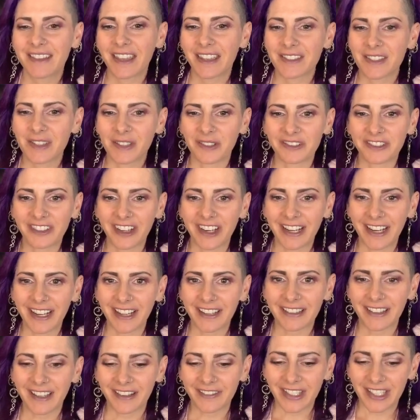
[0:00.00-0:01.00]
that's so
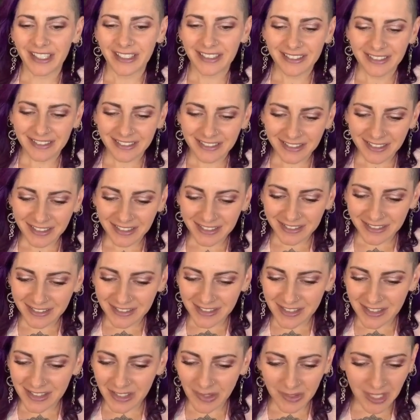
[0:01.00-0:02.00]
funny. I love it.
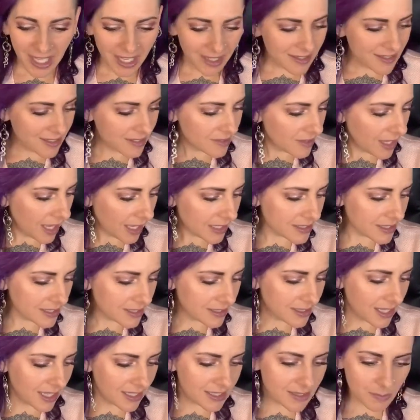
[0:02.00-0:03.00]
So yeah, so
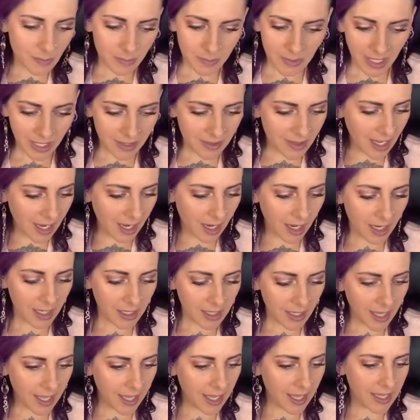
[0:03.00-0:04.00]
that's that's what we got
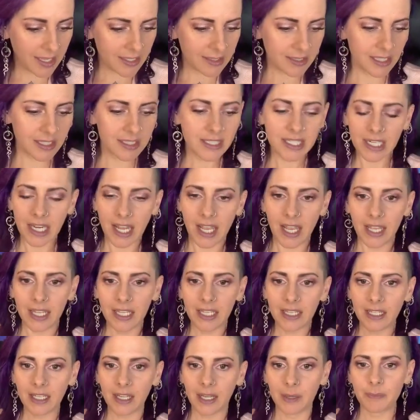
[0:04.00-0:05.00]
there. And
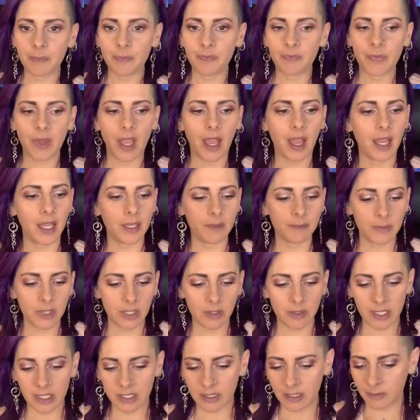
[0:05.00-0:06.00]
today um, I'm
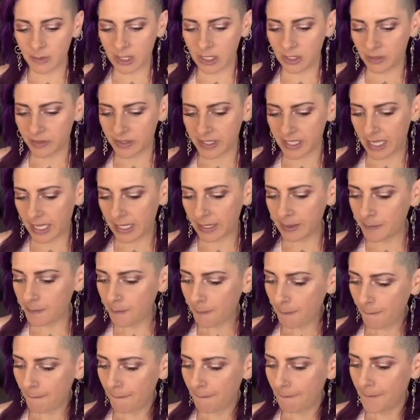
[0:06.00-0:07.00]
going to be
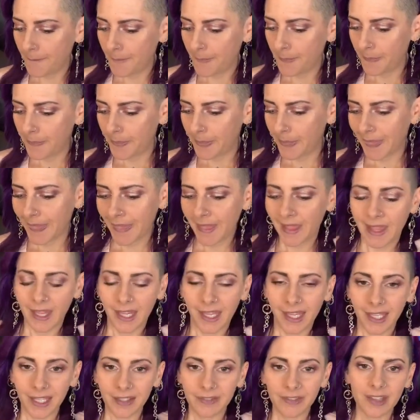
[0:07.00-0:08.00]
using
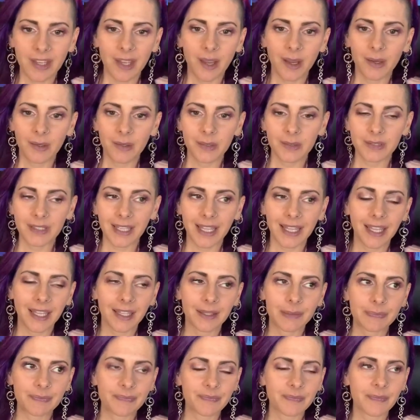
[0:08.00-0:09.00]
even though
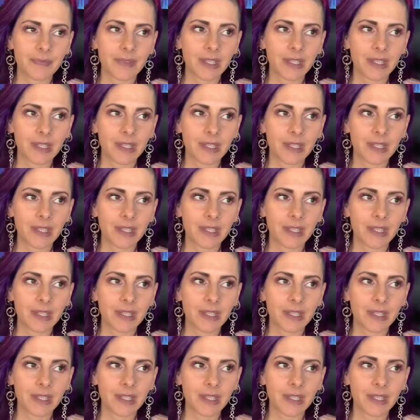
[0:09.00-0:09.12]
like